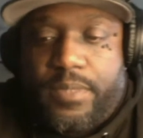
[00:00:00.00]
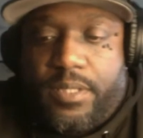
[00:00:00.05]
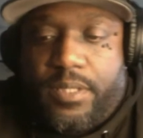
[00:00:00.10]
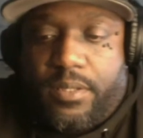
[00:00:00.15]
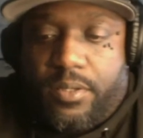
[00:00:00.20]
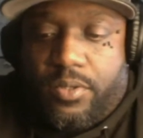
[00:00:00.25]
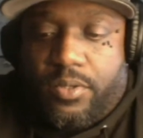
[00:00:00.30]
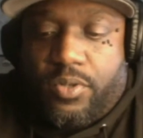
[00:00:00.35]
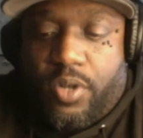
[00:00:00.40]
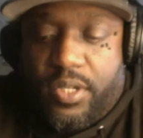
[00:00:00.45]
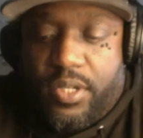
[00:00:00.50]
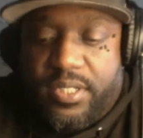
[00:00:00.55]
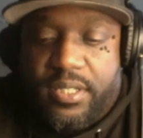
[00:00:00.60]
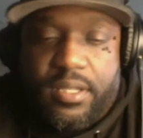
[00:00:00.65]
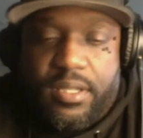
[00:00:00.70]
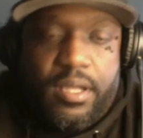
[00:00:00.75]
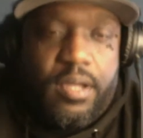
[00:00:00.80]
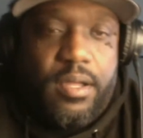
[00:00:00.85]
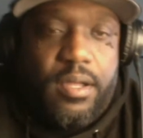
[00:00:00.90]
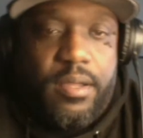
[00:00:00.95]
it's
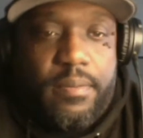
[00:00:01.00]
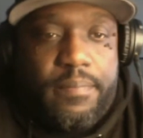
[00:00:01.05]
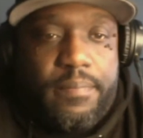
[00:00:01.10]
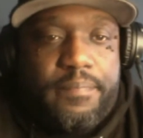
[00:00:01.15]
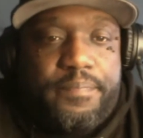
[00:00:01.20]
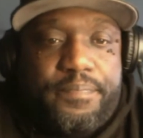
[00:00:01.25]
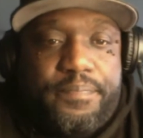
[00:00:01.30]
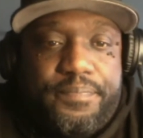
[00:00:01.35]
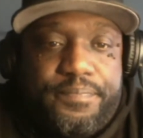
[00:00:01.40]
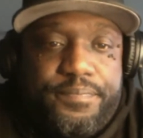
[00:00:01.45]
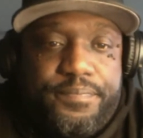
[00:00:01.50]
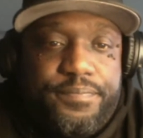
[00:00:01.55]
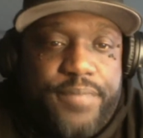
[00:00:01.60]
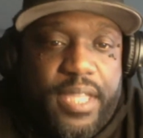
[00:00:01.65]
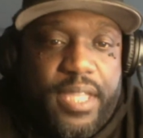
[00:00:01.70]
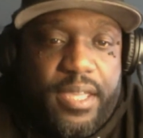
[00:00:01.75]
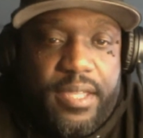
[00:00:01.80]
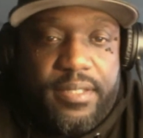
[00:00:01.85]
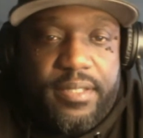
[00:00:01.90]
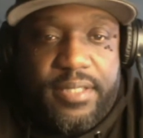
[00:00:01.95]

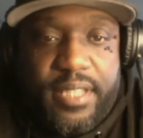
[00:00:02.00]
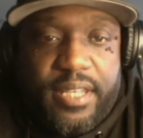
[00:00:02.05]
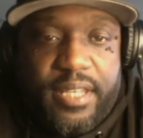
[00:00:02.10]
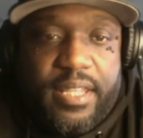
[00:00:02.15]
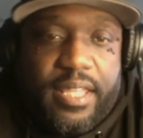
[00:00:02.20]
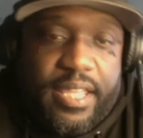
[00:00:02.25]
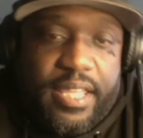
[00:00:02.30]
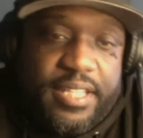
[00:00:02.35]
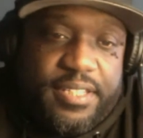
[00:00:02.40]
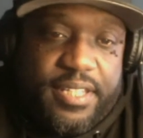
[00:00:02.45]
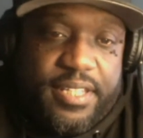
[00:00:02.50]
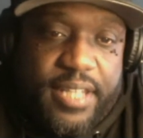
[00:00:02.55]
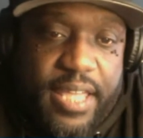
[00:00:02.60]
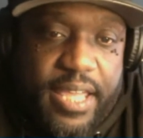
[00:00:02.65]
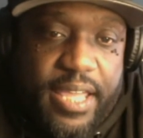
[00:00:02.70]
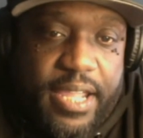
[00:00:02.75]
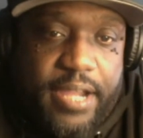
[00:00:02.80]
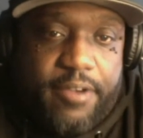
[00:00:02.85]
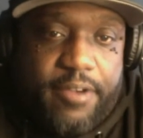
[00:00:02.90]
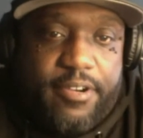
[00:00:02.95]
the internet
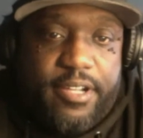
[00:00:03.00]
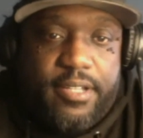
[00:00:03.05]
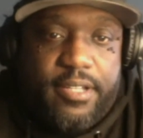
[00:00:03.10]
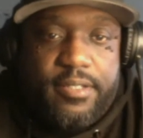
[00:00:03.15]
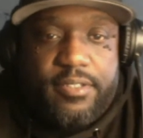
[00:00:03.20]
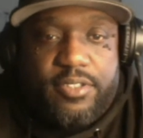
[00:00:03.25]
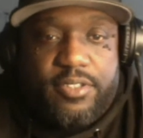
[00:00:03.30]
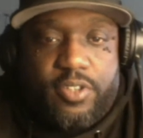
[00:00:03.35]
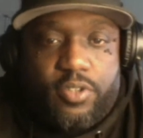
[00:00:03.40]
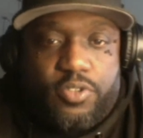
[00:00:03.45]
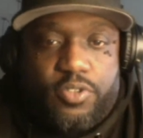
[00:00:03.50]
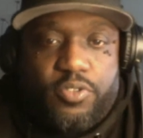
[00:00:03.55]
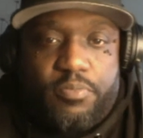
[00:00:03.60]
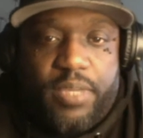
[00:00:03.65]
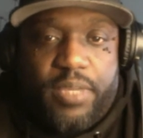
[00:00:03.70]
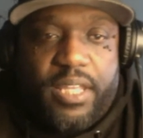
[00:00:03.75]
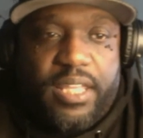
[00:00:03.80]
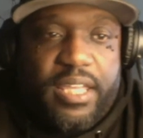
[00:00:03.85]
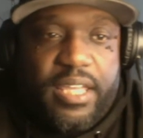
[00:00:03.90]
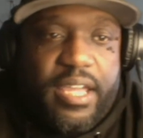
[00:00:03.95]
era, social
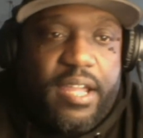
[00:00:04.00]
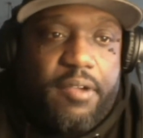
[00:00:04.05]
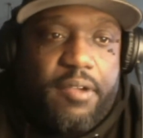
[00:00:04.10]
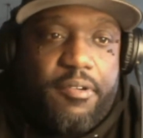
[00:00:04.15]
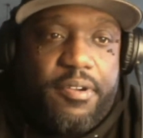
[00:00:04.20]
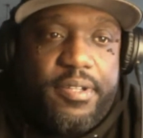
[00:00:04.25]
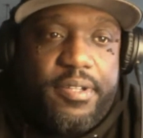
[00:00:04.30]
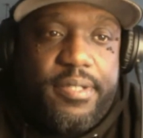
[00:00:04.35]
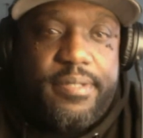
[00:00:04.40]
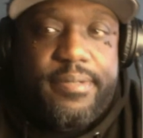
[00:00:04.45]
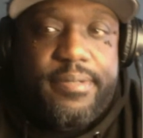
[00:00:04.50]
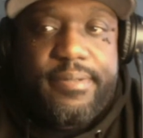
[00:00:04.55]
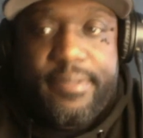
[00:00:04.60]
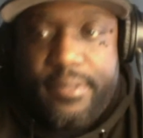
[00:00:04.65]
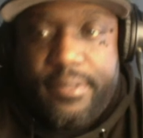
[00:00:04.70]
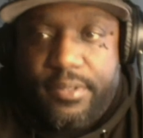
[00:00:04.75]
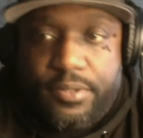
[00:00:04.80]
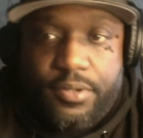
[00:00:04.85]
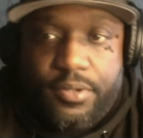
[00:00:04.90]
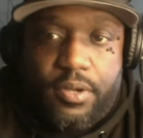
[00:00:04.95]
media era,
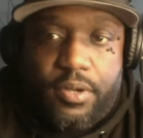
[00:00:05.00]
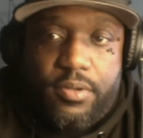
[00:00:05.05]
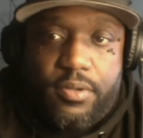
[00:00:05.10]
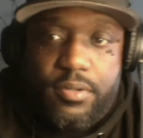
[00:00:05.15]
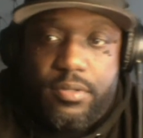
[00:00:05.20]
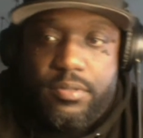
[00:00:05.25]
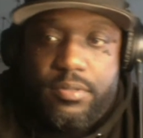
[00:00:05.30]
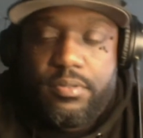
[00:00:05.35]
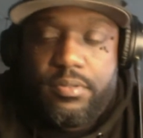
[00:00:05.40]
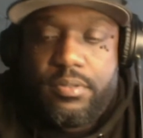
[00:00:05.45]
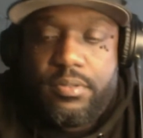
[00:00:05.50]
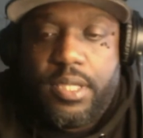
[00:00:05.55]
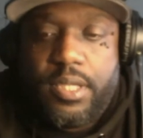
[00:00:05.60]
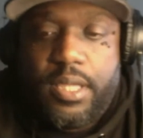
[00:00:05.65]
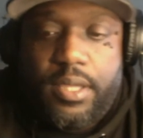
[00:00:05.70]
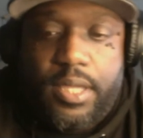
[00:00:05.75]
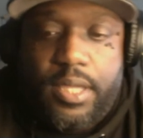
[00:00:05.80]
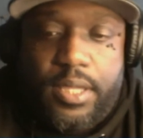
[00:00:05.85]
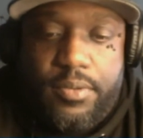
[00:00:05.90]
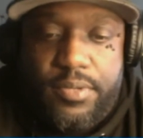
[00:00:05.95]

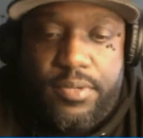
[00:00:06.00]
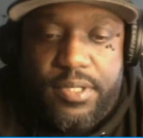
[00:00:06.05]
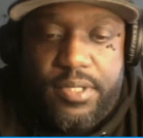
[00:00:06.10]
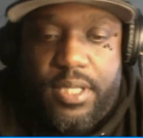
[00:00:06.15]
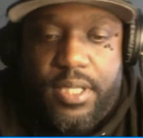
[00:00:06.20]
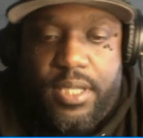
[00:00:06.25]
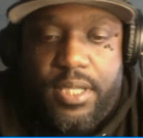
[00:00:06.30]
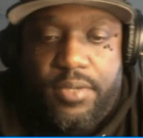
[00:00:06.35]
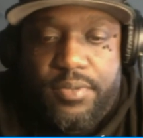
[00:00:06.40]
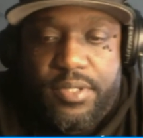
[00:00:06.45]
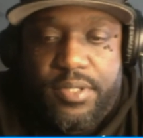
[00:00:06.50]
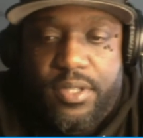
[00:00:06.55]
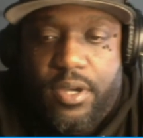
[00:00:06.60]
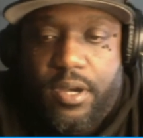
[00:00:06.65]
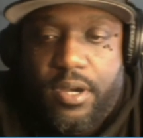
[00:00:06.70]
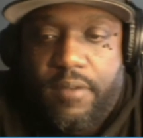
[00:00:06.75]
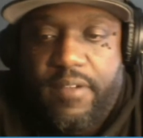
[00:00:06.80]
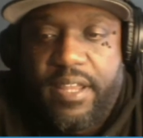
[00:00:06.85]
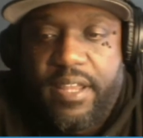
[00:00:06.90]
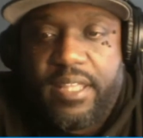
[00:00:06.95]
He was
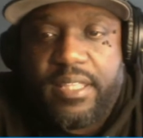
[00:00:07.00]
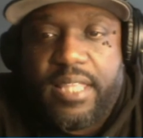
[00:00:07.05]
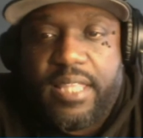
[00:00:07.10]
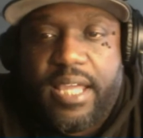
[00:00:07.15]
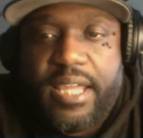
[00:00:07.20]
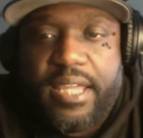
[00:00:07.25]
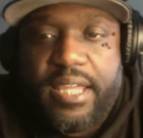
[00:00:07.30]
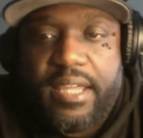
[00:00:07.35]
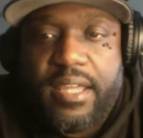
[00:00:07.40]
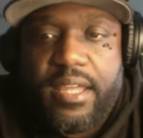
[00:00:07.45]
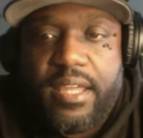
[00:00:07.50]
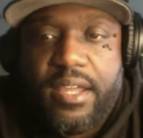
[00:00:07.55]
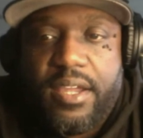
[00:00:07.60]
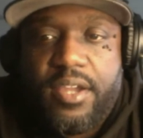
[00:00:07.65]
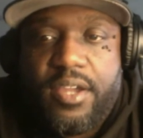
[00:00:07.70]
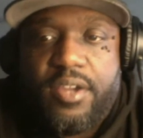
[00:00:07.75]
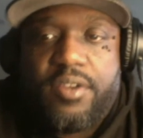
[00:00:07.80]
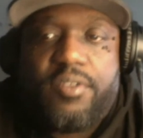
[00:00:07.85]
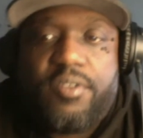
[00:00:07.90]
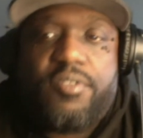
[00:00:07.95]
already like
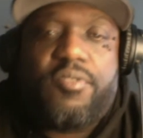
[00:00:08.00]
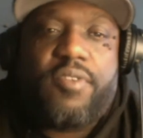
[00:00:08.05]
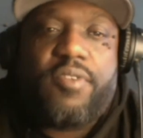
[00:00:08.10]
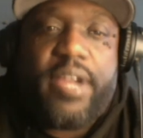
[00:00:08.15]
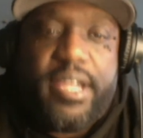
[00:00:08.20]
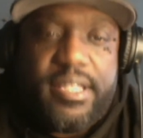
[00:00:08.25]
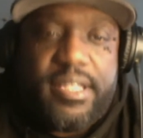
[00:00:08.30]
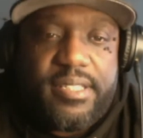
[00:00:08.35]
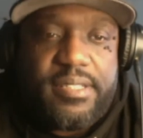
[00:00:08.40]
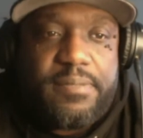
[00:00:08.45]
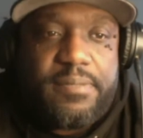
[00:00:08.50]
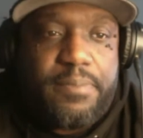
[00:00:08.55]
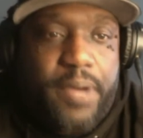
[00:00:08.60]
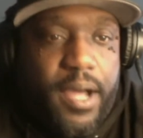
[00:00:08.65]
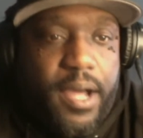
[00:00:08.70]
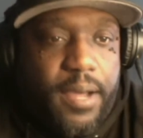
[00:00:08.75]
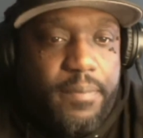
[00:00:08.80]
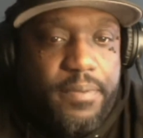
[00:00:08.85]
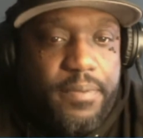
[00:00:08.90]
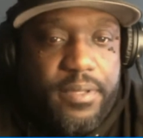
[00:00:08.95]
crazy
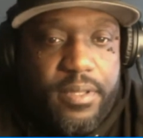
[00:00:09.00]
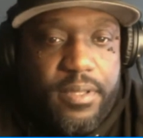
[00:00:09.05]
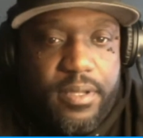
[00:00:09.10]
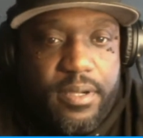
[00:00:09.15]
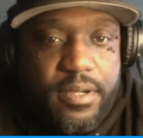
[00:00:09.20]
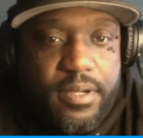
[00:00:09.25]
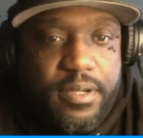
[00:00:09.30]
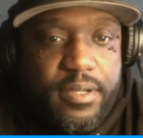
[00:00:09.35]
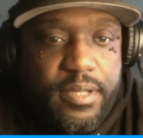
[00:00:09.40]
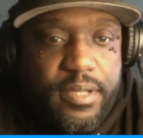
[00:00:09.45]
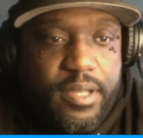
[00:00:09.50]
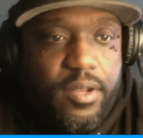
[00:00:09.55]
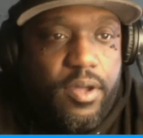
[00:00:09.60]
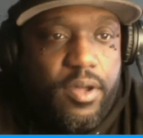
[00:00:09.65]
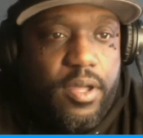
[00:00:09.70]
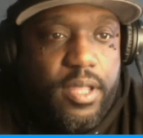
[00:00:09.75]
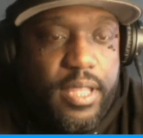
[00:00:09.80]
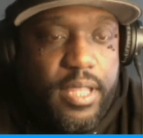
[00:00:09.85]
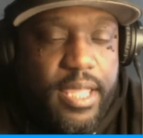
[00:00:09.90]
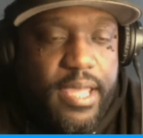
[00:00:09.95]
popular and
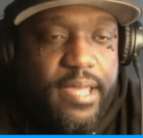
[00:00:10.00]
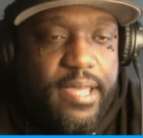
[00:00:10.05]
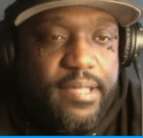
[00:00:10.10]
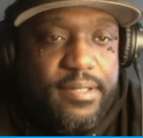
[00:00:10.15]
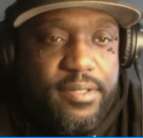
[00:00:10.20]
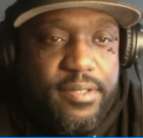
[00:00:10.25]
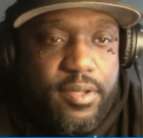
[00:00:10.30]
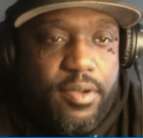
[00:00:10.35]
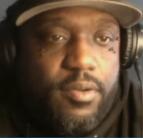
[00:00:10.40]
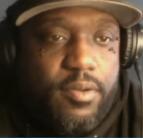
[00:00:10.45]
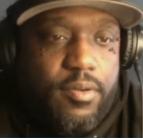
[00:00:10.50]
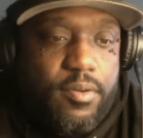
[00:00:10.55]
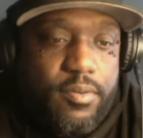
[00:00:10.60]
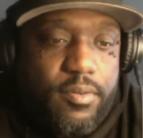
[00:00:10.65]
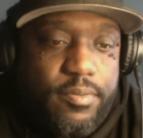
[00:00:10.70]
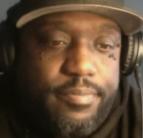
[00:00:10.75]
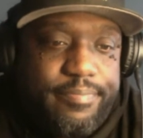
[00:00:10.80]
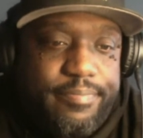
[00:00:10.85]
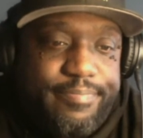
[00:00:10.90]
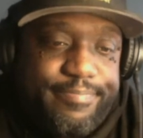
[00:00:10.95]
all that. So
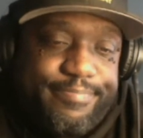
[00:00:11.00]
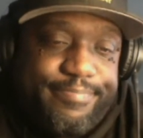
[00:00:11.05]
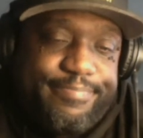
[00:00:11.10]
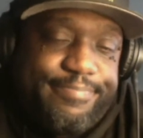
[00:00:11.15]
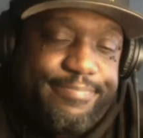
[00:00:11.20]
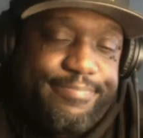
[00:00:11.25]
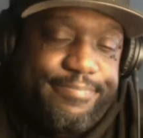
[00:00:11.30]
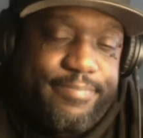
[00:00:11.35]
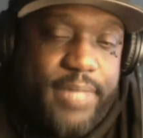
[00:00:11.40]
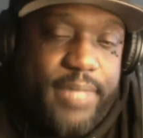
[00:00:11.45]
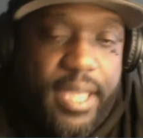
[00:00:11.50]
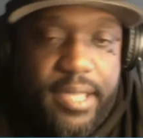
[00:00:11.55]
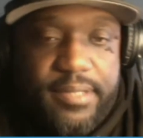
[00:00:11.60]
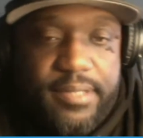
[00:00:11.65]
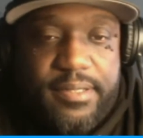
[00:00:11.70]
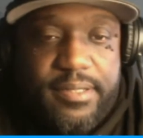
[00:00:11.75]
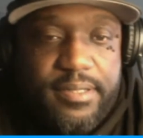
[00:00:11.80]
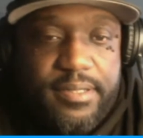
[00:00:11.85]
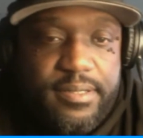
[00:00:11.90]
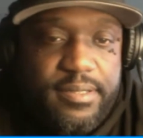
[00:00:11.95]

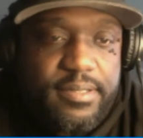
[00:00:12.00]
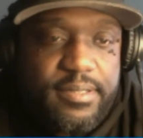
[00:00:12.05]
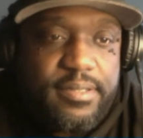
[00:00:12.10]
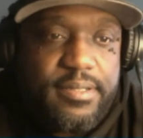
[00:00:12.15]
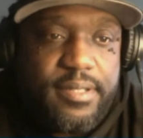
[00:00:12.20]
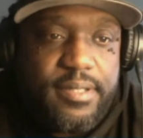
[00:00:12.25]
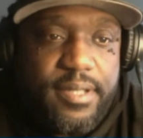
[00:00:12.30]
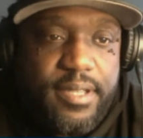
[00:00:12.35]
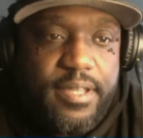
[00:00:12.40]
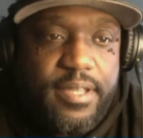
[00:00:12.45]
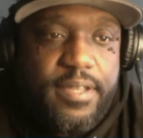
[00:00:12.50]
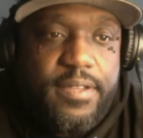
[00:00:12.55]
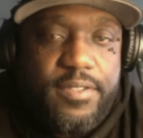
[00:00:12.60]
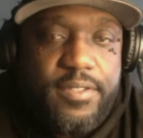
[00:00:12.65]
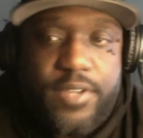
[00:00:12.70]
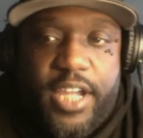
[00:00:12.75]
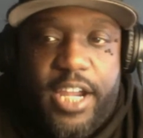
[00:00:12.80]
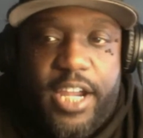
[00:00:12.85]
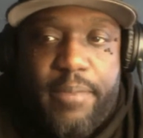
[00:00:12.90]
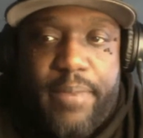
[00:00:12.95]
that's just, so
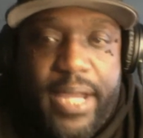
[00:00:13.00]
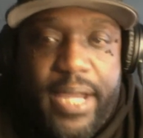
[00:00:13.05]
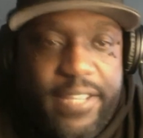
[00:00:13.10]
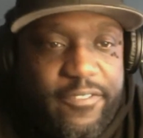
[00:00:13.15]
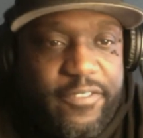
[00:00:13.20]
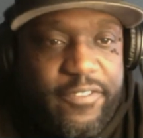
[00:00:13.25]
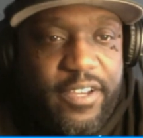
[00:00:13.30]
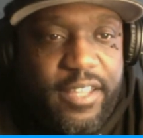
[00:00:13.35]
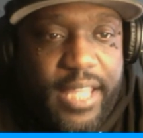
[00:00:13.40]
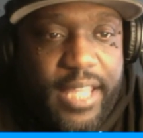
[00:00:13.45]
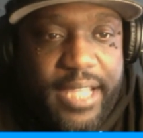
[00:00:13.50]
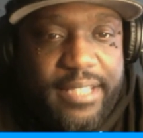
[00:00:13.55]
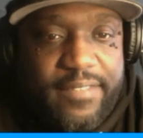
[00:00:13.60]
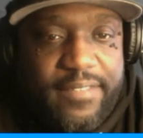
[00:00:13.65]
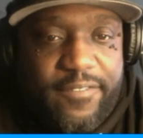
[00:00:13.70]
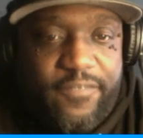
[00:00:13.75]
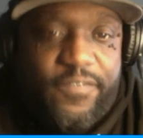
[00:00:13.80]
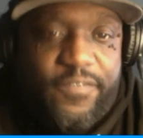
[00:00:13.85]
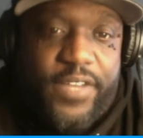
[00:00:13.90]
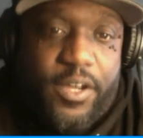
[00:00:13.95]
everybody felt
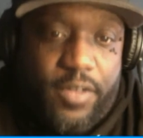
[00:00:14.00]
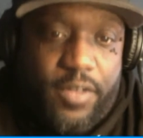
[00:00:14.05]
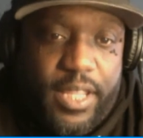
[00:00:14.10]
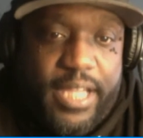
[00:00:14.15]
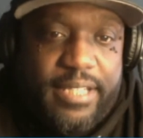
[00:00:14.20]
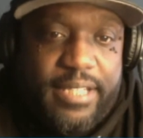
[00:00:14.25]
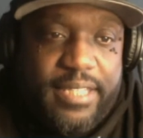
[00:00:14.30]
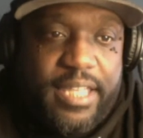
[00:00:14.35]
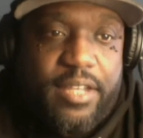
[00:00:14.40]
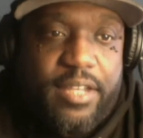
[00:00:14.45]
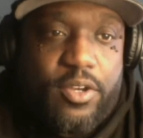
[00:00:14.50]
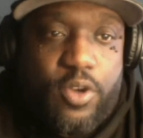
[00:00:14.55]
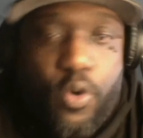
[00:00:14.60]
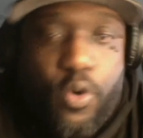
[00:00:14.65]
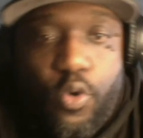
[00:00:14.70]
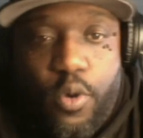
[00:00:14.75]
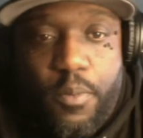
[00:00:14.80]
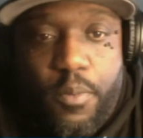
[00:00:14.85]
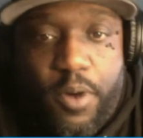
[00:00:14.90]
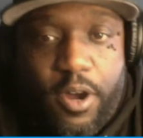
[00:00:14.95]
like they
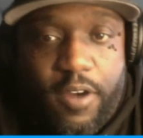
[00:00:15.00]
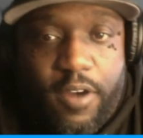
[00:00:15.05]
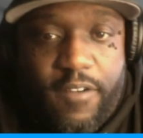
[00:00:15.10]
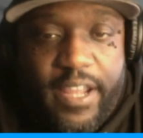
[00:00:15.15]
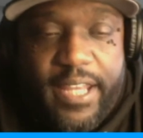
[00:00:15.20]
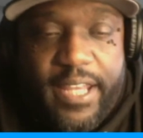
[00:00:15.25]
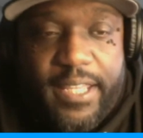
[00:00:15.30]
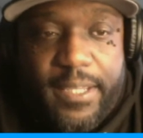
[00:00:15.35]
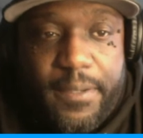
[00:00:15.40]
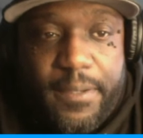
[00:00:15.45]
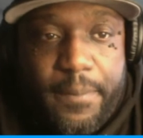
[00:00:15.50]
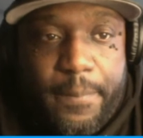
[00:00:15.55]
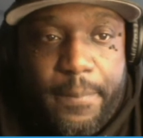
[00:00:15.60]
knew him already